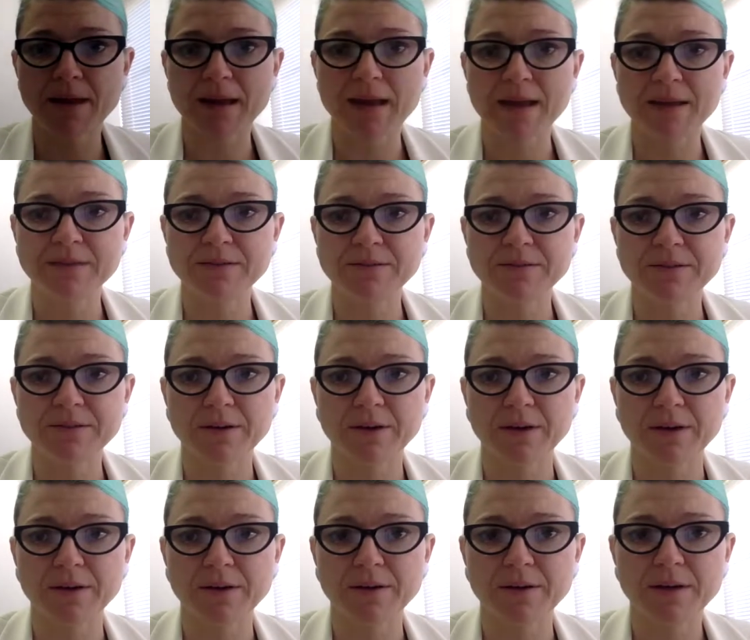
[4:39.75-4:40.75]
and
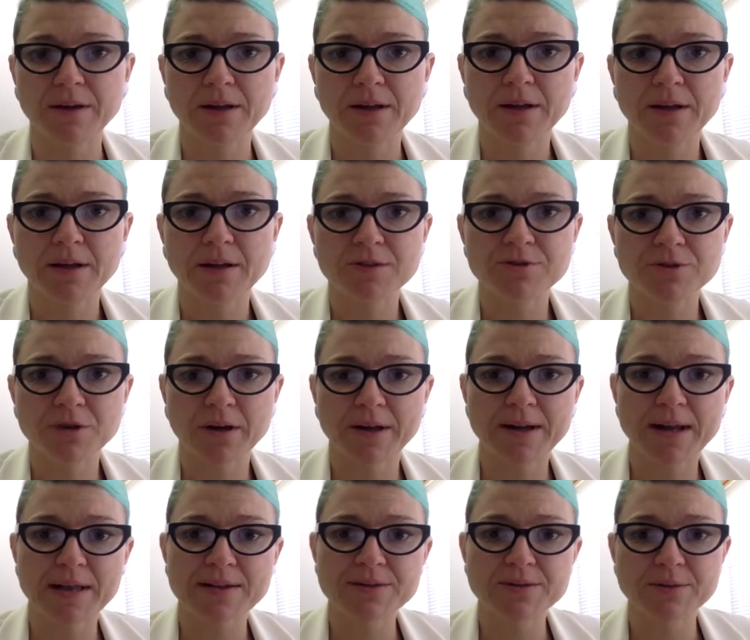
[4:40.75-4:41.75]
try
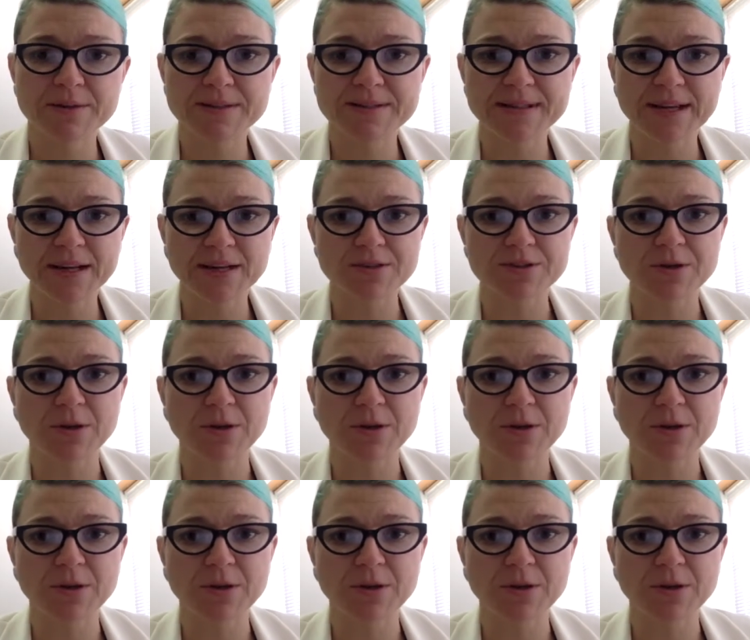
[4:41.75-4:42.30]
and answer it a second